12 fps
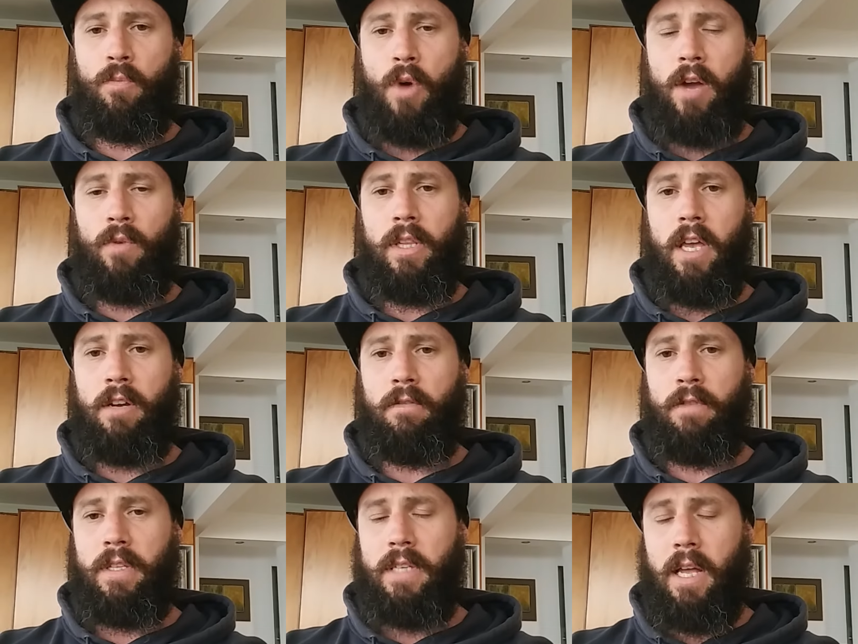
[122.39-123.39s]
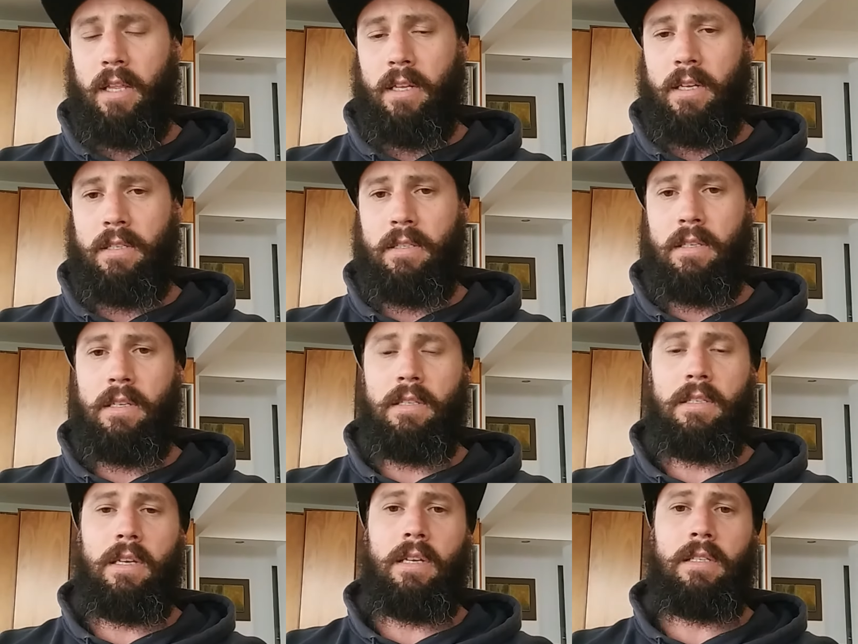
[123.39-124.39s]
bite related fatality
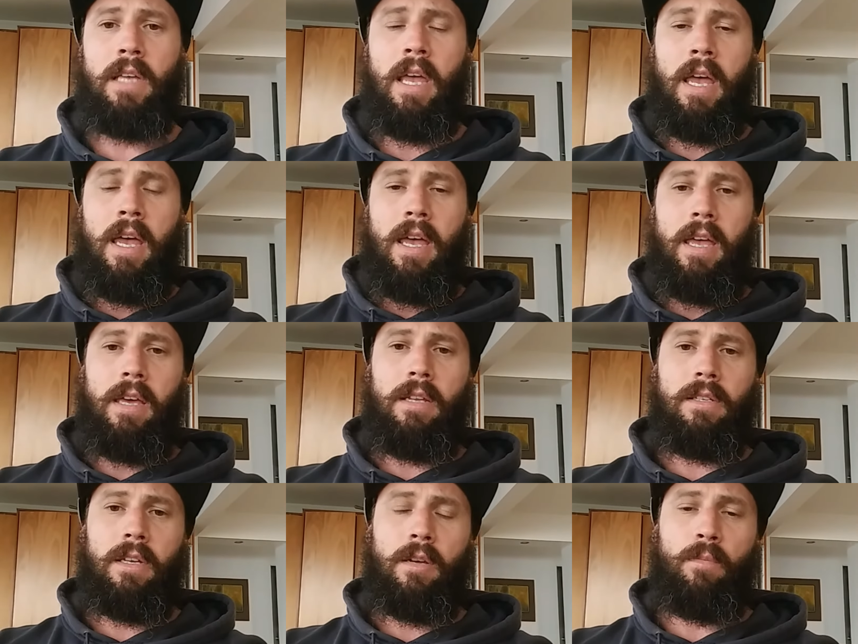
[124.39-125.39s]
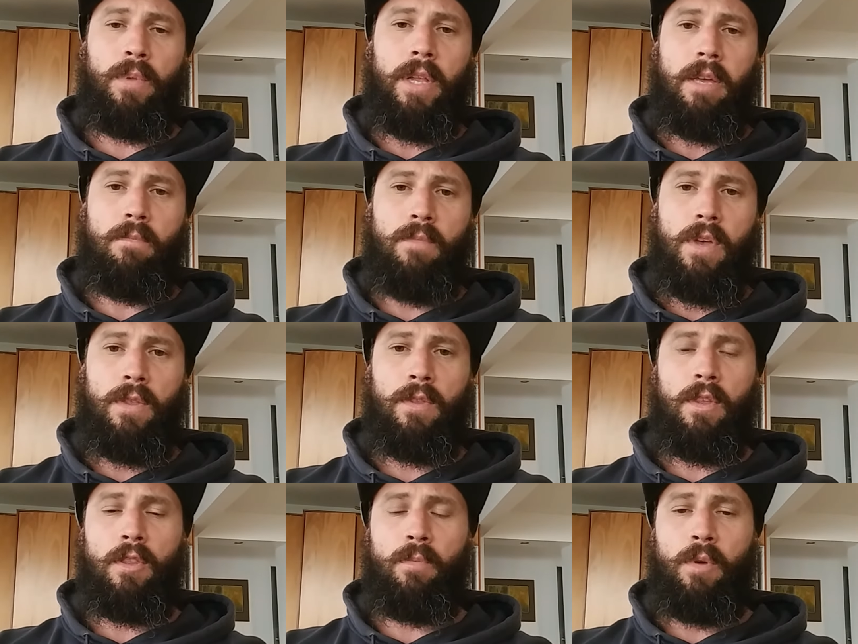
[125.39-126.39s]
statistics. It is a complete myth
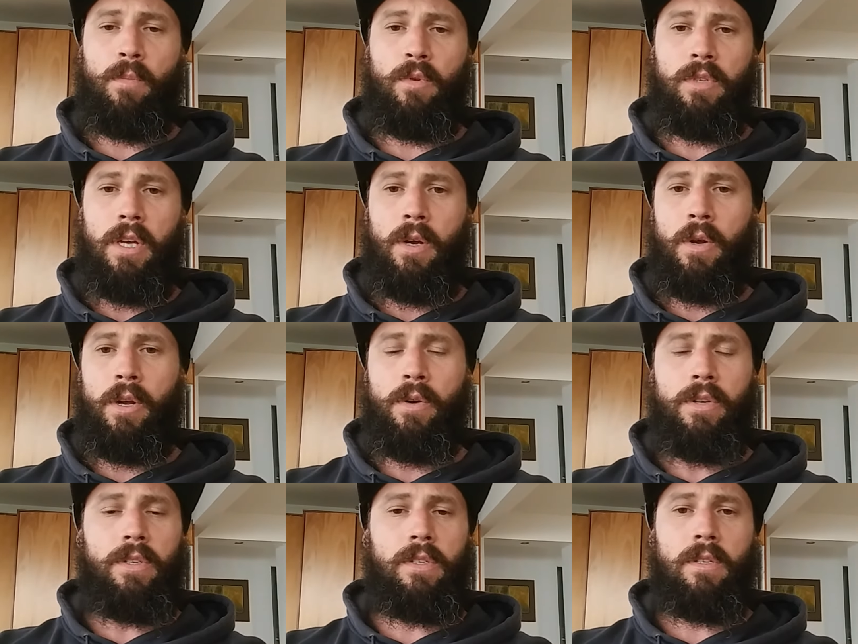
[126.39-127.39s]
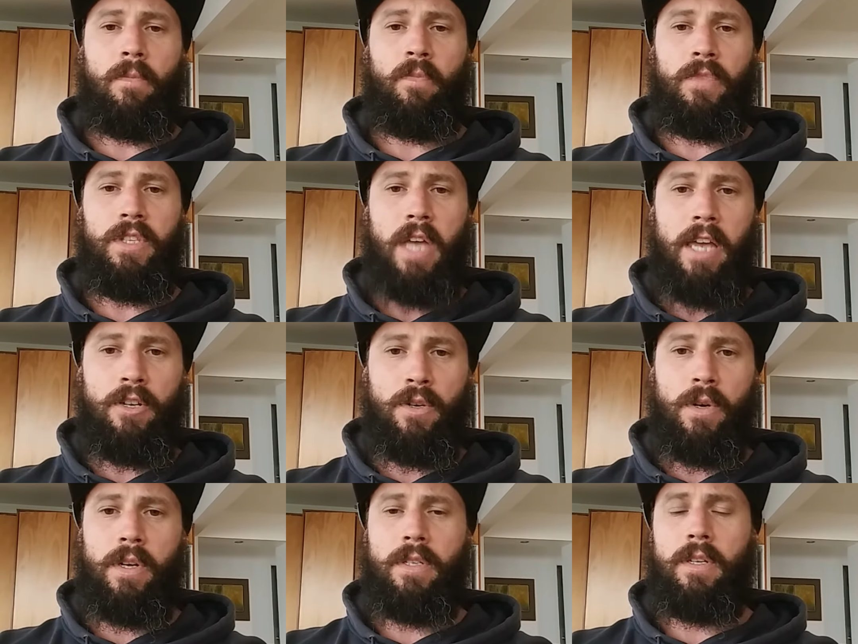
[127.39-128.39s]
that the pit bull terrier is
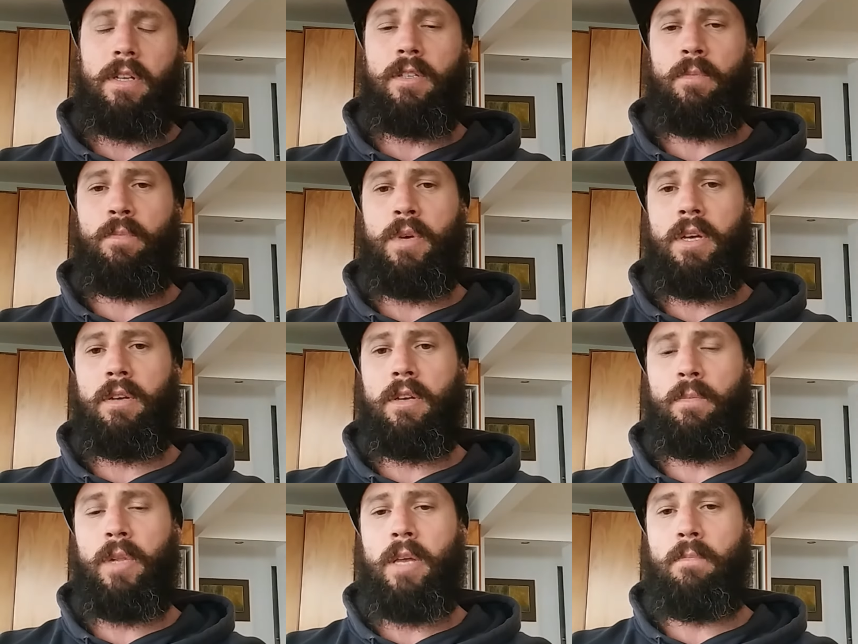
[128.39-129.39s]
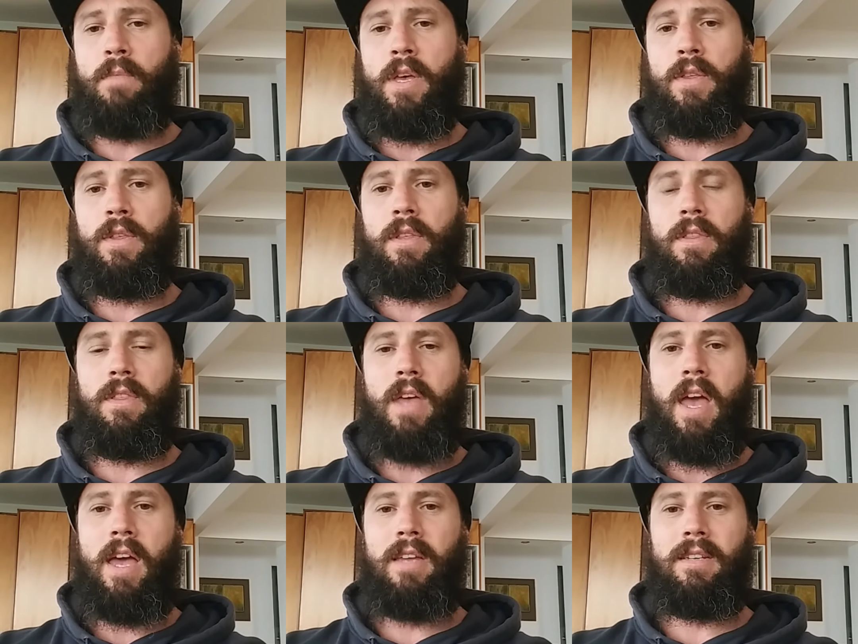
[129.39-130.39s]
dangerous, and it's a complete myth
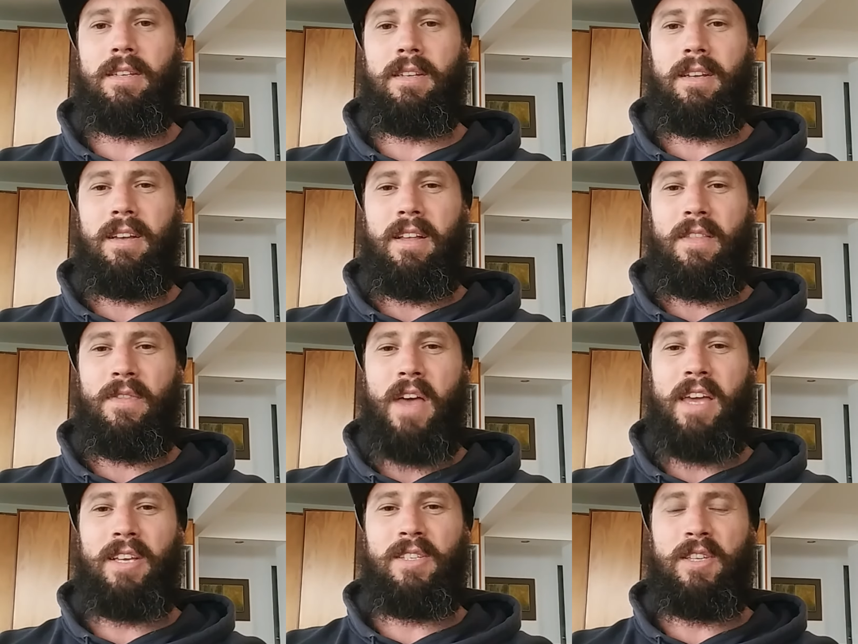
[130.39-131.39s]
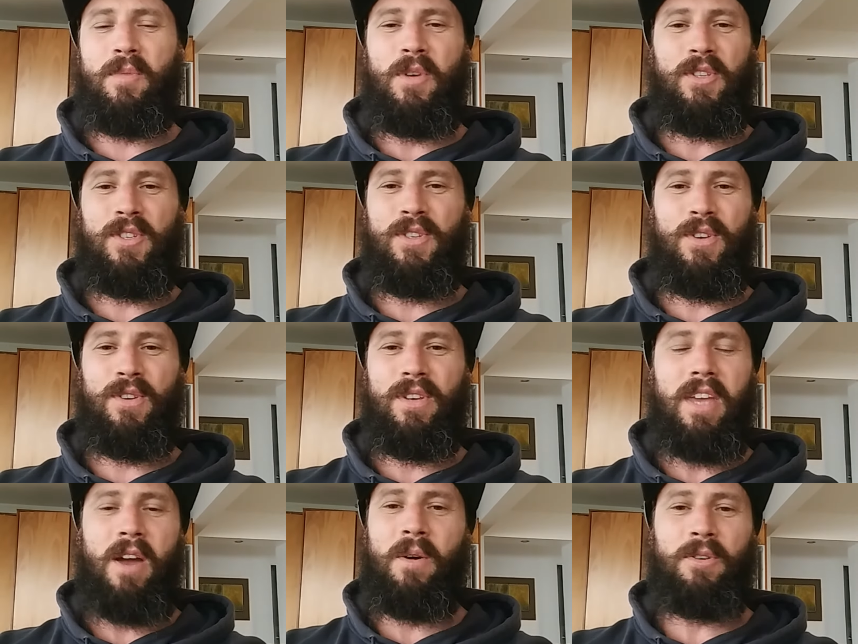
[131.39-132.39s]
that they exhibit certain
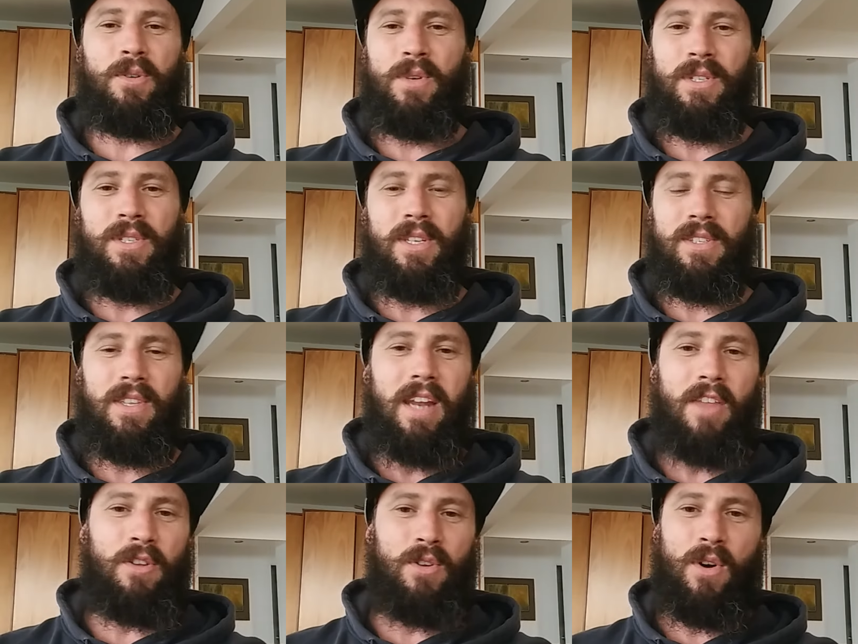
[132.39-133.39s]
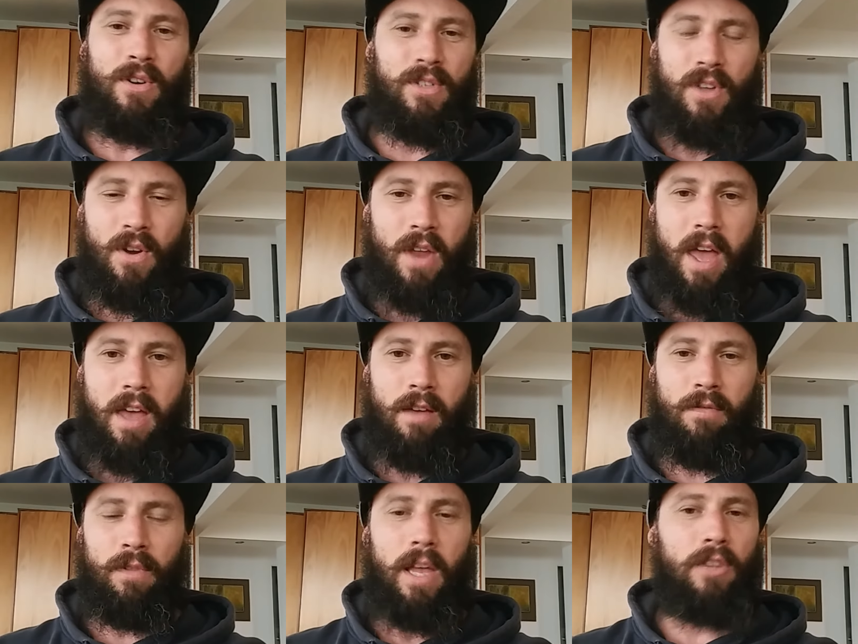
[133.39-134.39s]
characteristics that other dogs don't have,
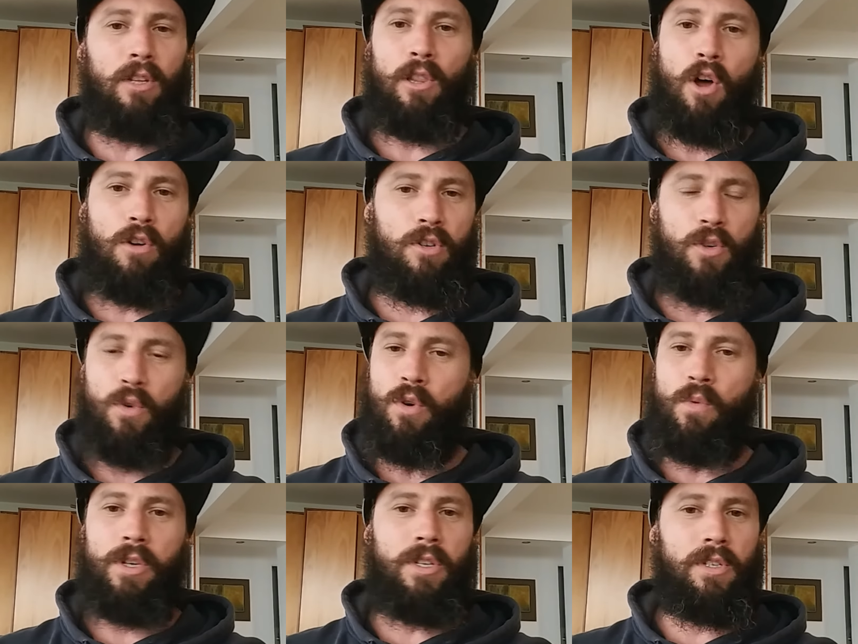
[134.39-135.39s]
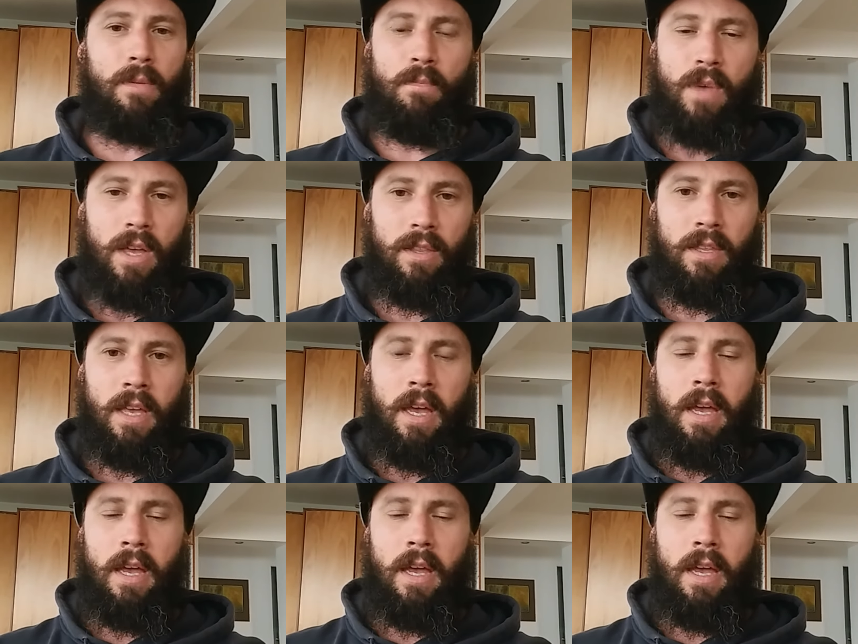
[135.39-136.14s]
like the lockjaw, which is a myth,